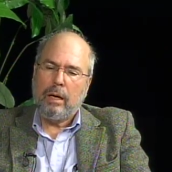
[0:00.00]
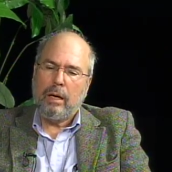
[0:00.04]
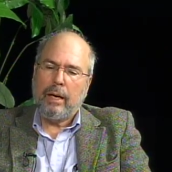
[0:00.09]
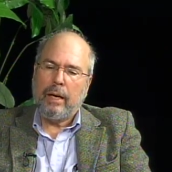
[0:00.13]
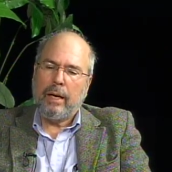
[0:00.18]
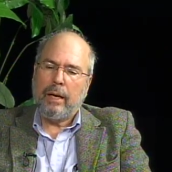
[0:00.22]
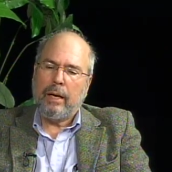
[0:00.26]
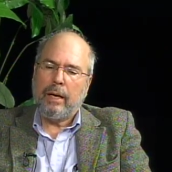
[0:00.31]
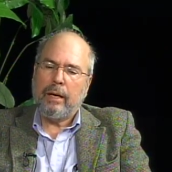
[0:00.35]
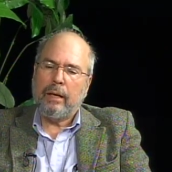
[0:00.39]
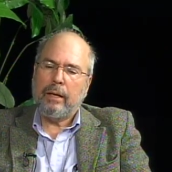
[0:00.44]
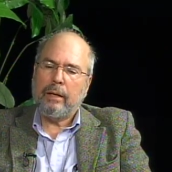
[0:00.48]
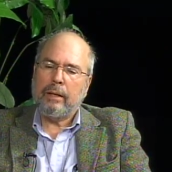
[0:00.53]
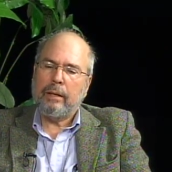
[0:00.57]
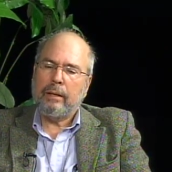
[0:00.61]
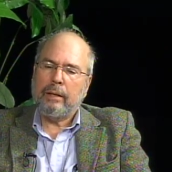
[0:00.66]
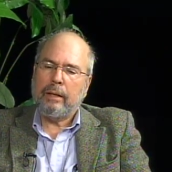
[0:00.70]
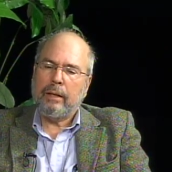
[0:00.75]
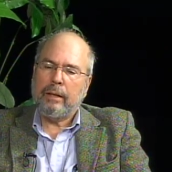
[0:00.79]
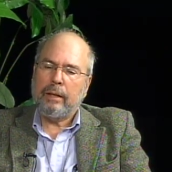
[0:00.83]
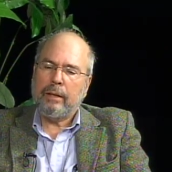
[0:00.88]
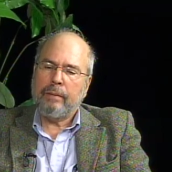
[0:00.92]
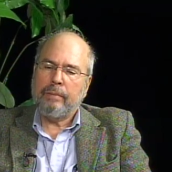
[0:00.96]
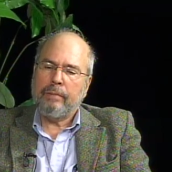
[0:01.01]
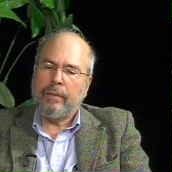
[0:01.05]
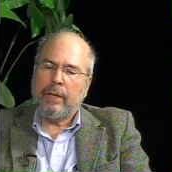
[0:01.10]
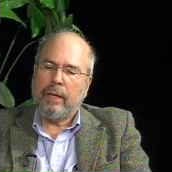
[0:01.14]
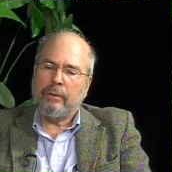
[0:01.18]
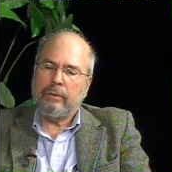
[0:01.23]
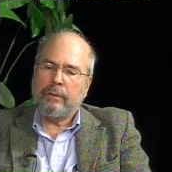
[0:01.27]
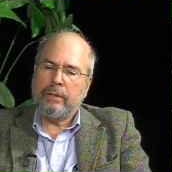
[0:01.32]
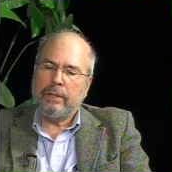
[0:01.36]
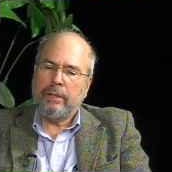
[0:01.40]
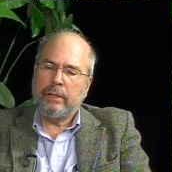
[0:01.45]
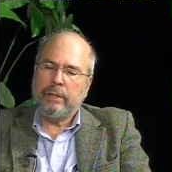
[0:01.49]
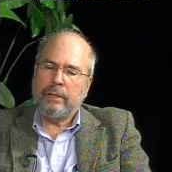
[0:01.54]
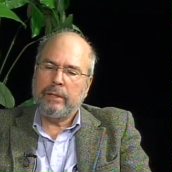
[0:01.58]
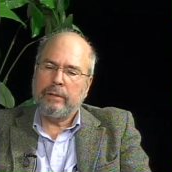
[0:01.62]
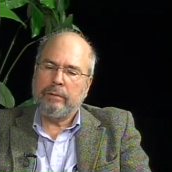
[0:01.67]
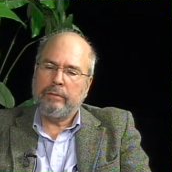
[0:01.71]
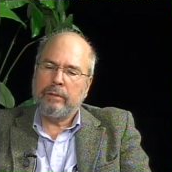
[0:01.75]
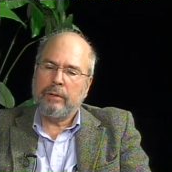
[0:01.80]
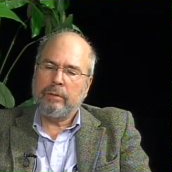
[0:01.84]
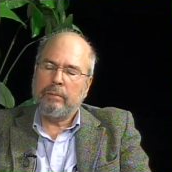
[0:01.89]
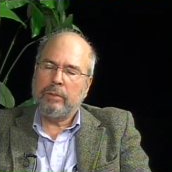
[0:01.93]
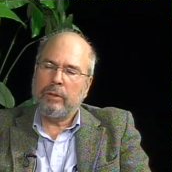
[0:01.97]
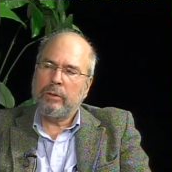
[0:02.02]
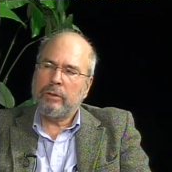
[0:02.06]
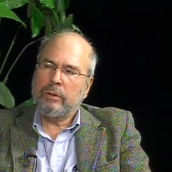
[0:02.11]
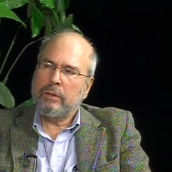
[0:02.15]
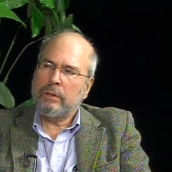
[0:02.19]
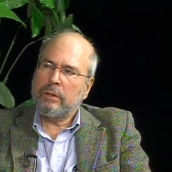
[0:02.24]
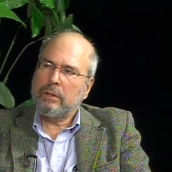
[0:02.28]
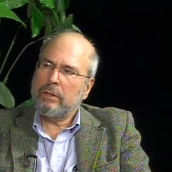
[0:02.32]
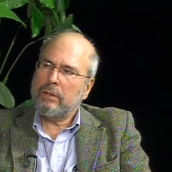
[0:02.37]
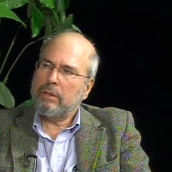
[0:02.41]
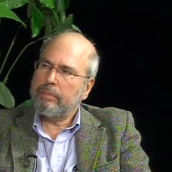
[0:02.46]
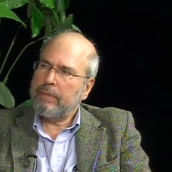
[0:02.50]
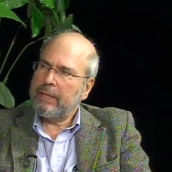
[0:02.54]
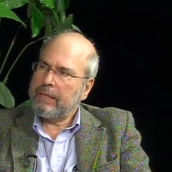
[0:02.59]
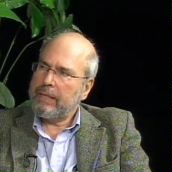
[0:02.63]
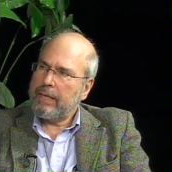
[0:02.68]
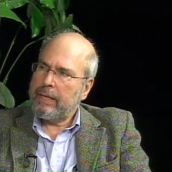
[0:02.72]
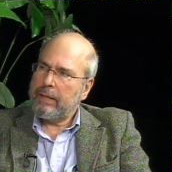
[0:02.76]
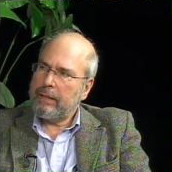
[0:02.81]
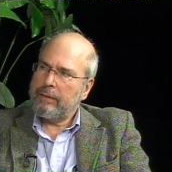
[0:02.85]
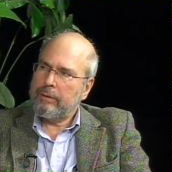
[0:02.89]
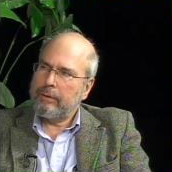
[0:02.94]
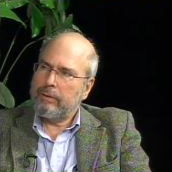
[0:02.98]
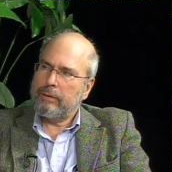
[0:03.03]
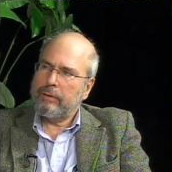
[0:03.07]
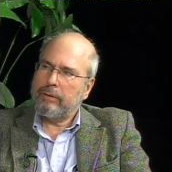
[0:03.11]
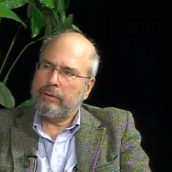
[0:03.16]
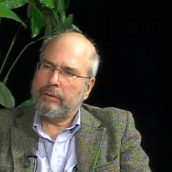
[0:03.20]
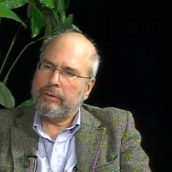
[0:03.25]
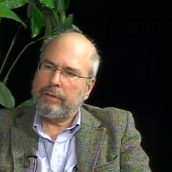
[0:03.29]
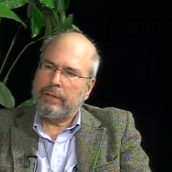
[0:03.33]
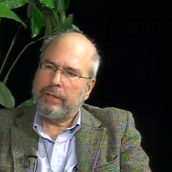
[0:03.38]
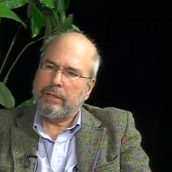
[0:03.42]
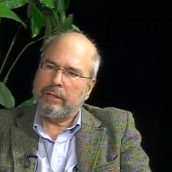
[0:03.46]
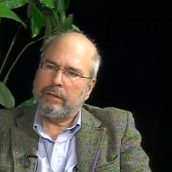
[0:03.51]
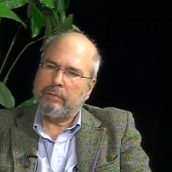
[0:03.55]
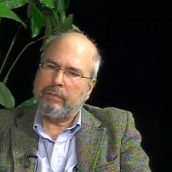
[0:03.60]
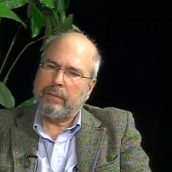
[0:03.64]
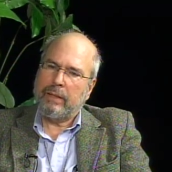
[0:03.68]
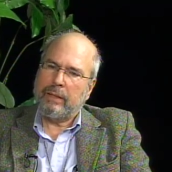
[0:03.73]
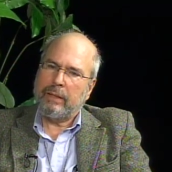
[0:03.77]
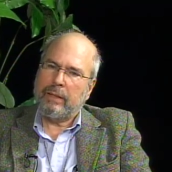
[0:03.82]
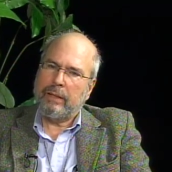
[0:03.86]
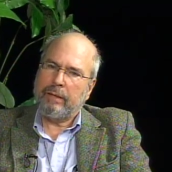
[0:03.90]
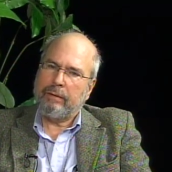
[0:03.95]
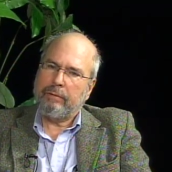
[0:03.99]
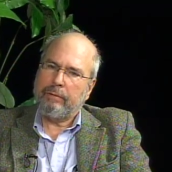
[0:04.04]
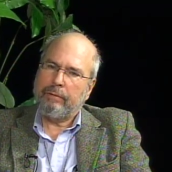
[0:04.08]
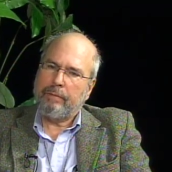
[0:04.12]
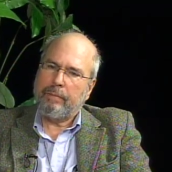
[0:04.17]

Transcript: And um, I received the most spectacular grace of my life.